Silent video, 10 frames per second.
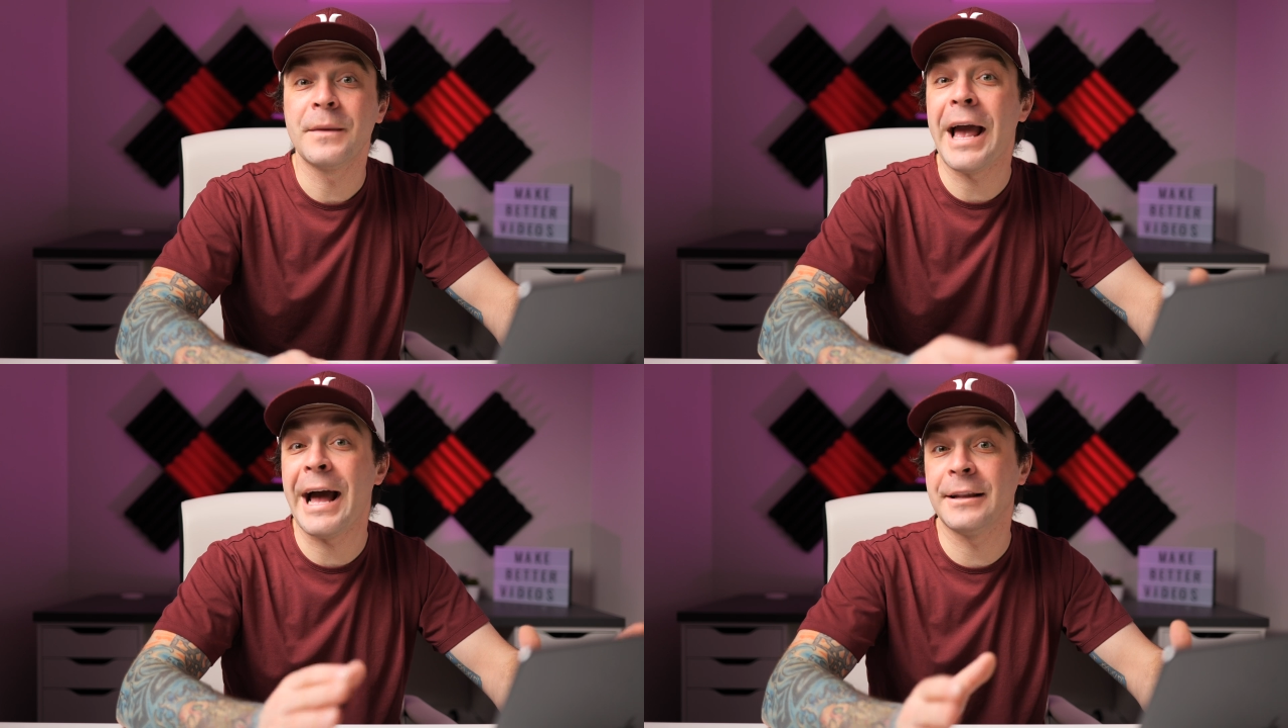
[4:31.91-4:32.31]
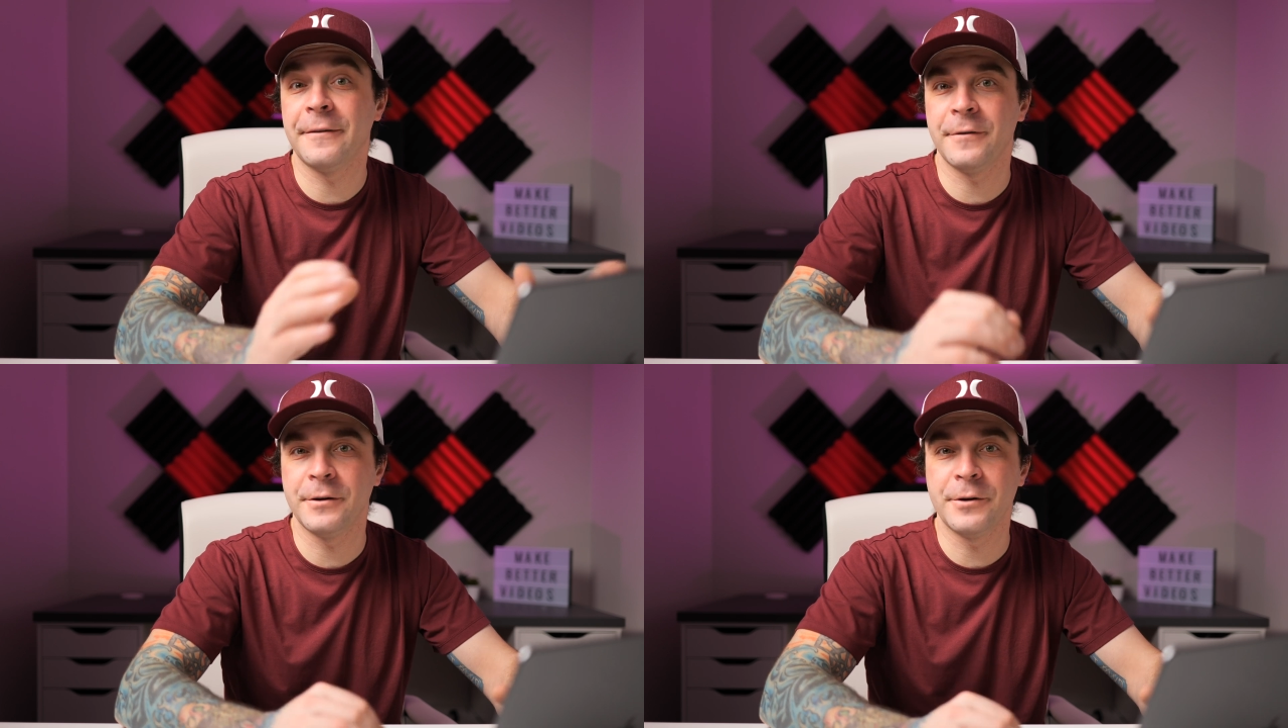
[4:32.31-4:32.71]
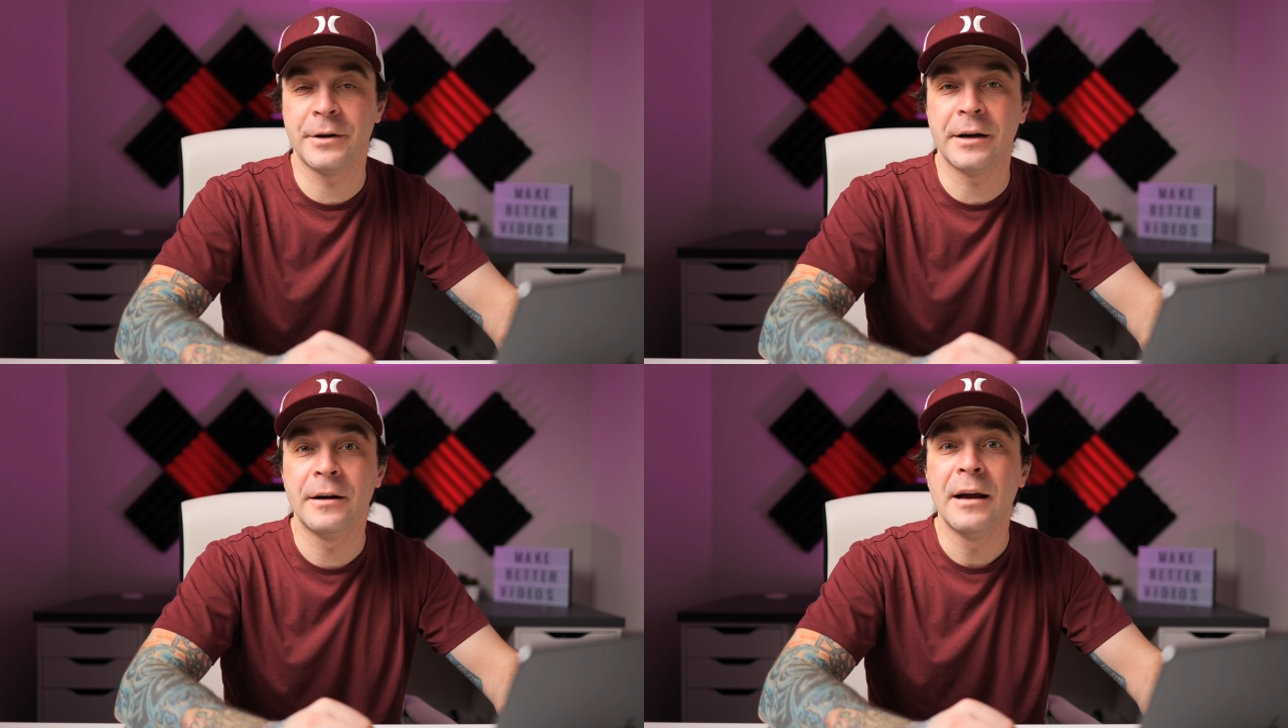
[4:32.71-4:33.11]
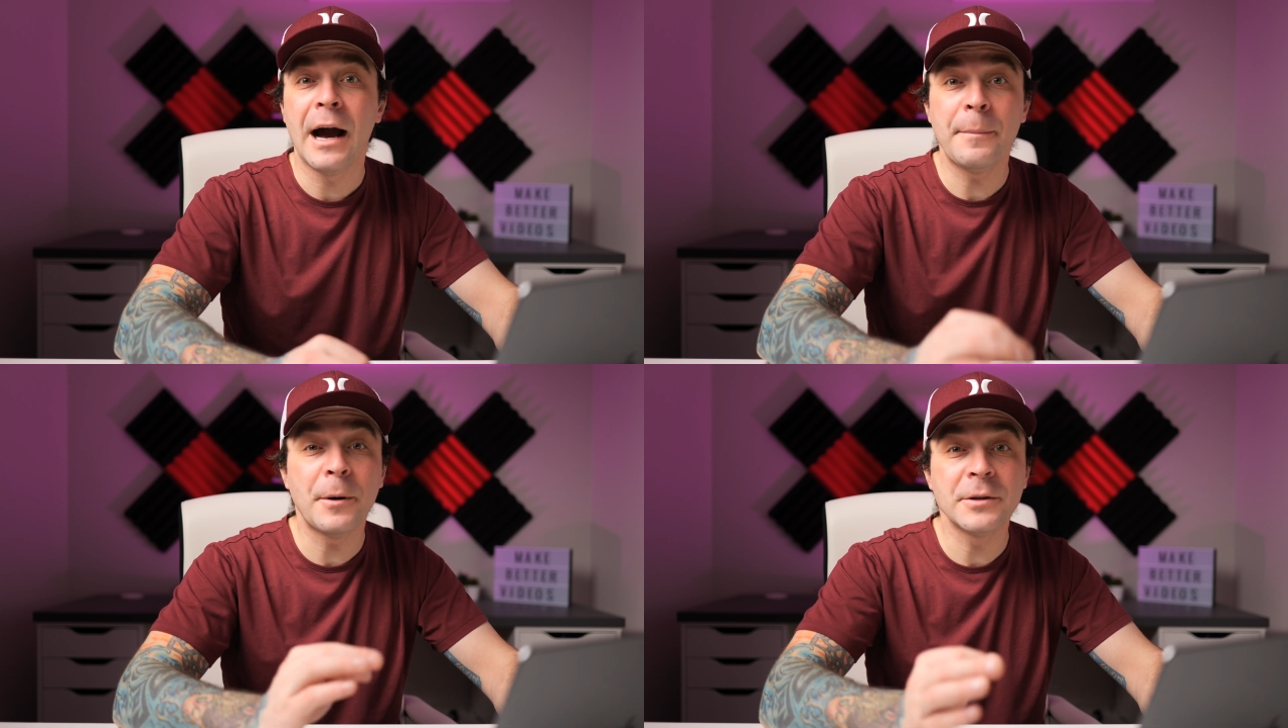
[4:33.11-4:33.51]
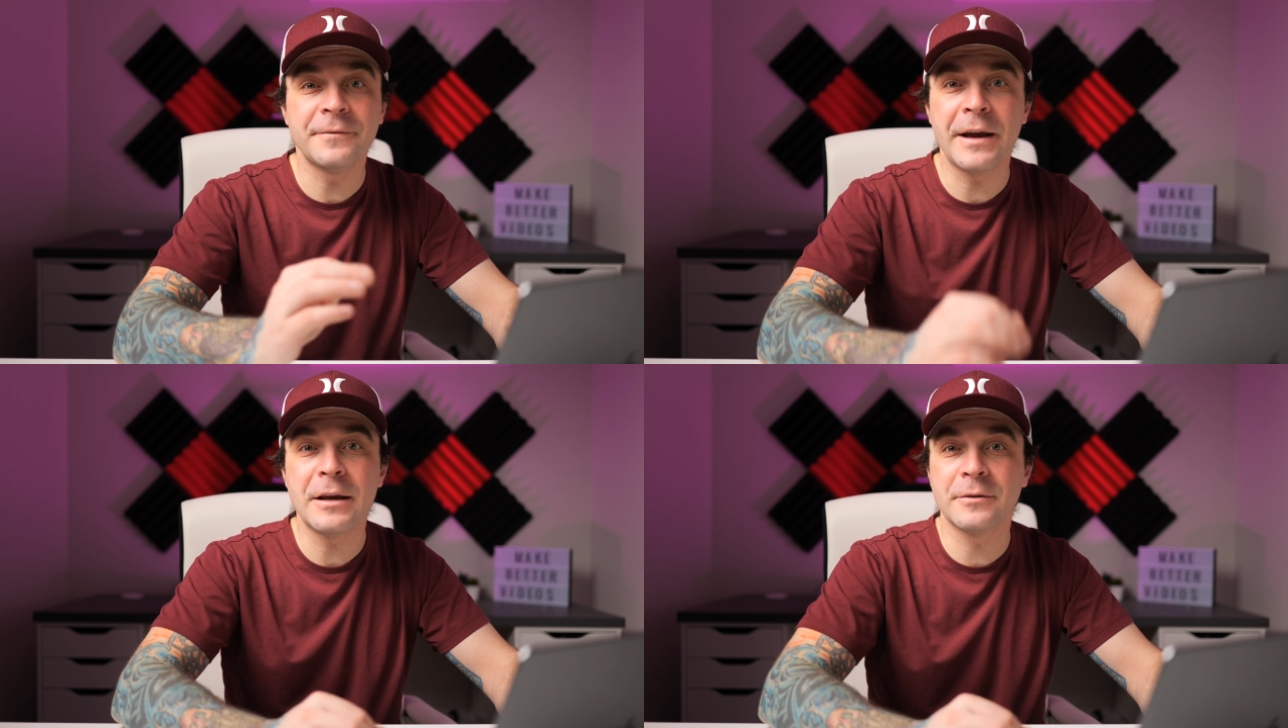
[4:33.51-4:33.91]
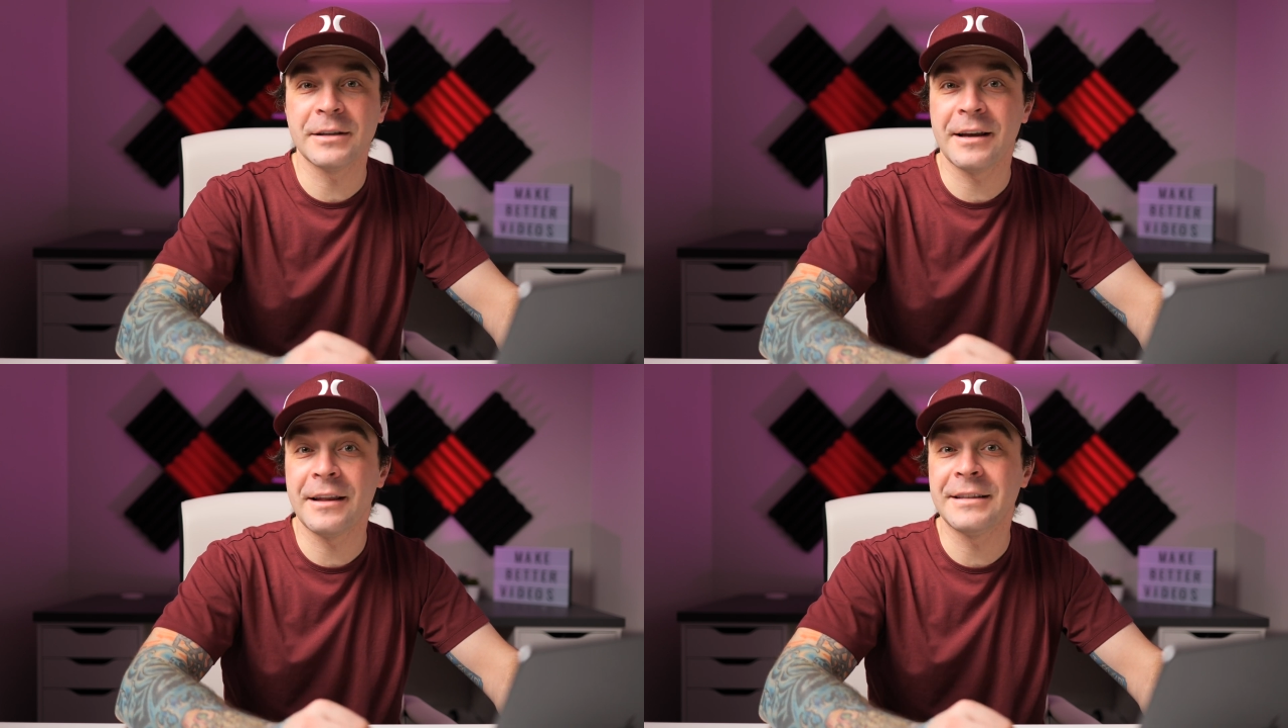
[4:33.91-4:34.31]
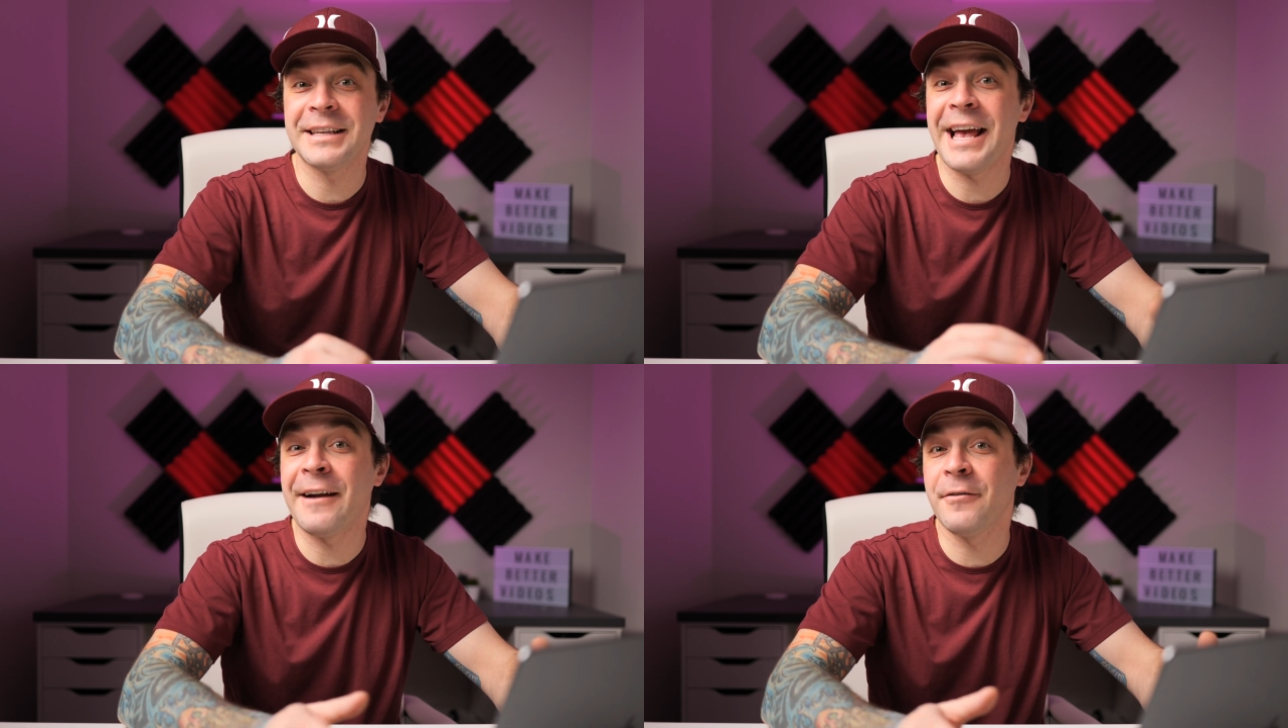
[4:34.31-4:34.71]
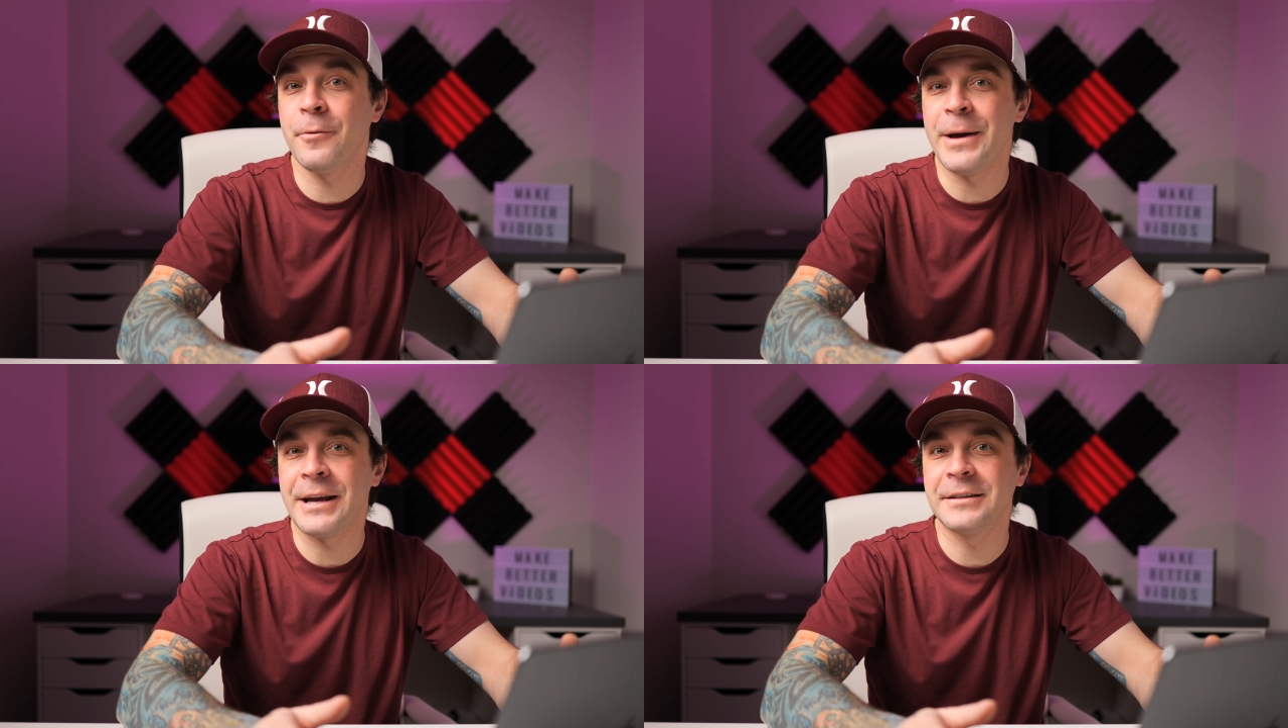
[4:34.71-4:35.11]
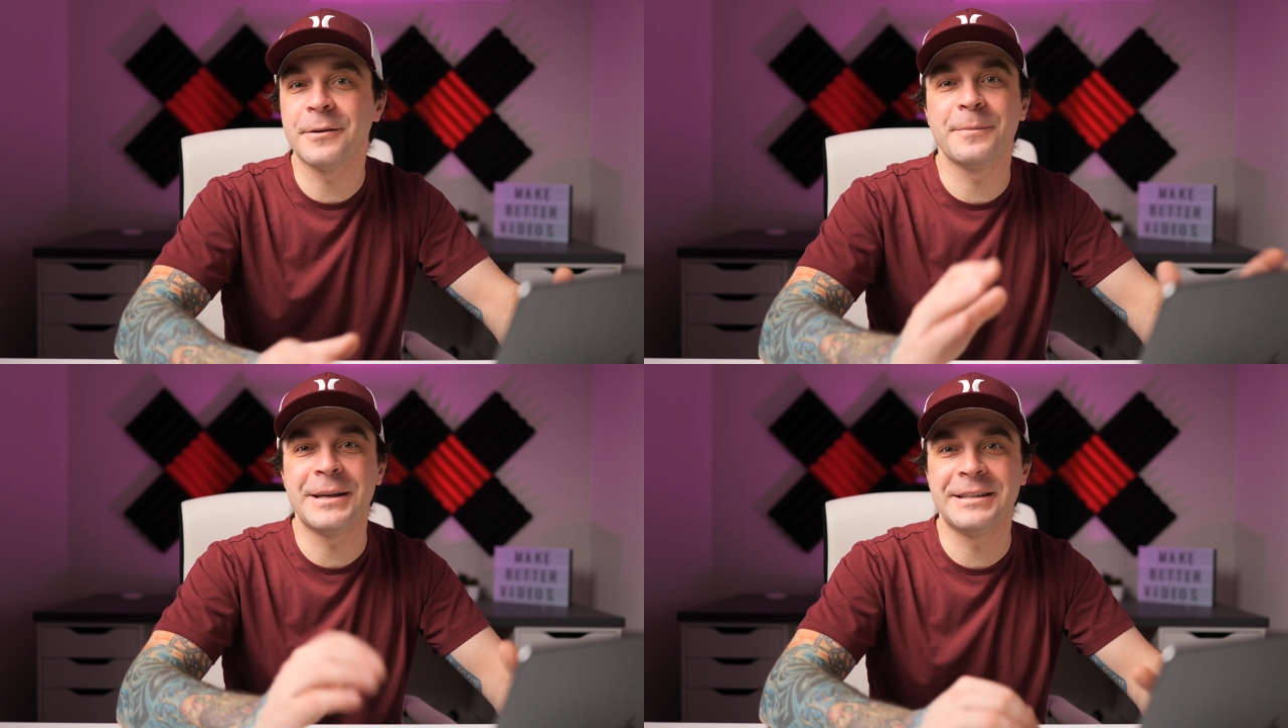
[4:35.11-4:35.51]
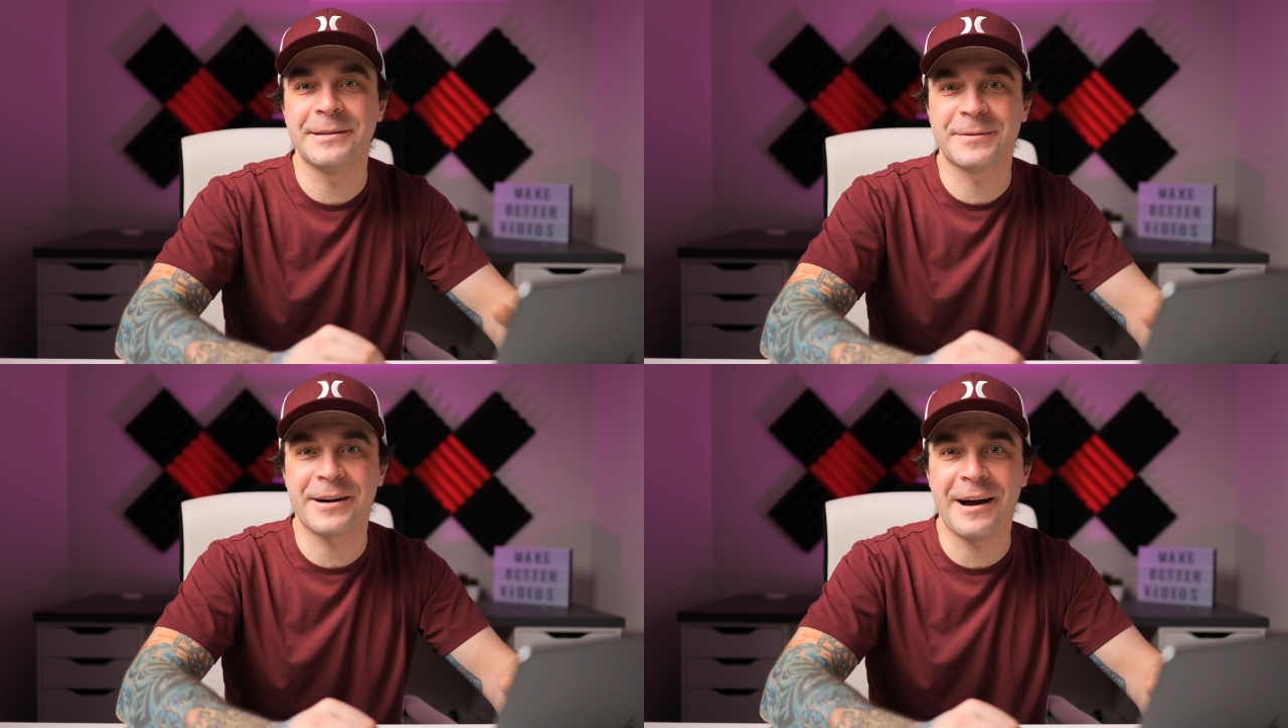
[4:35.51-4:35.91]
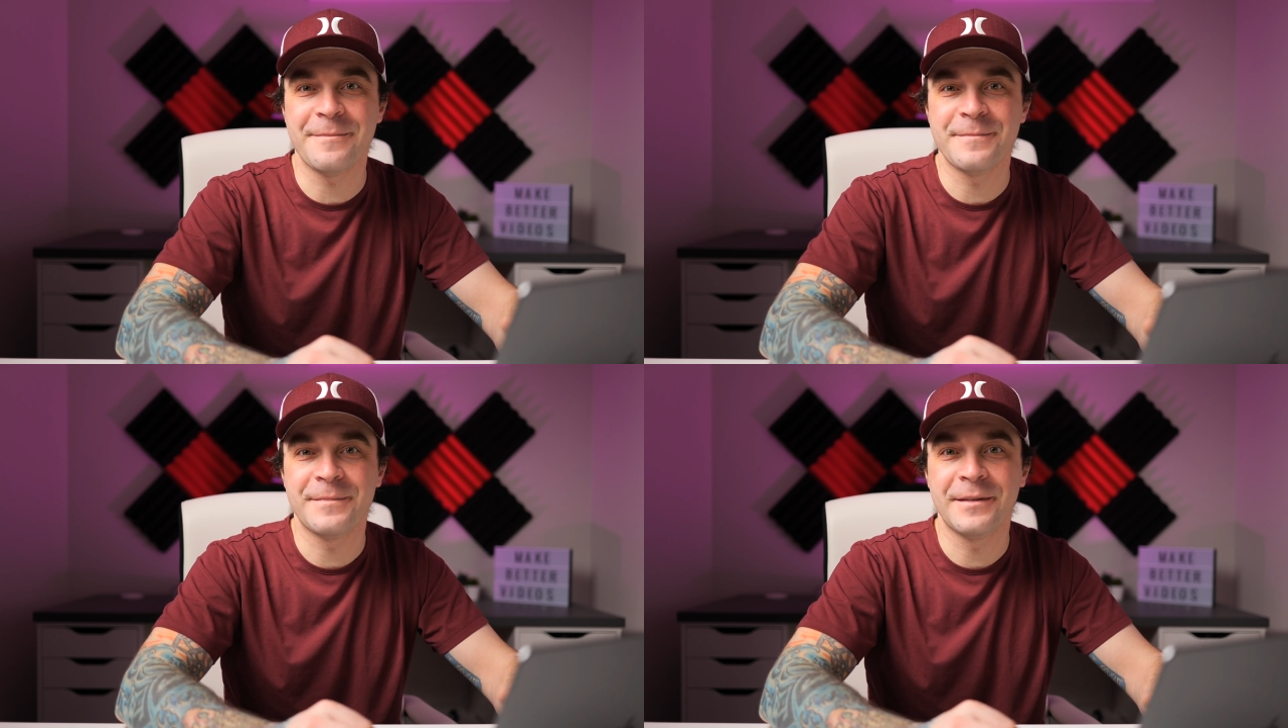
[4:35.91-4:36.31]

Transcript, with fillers: And if you're new here, I post videos like this every week, so please subscribe.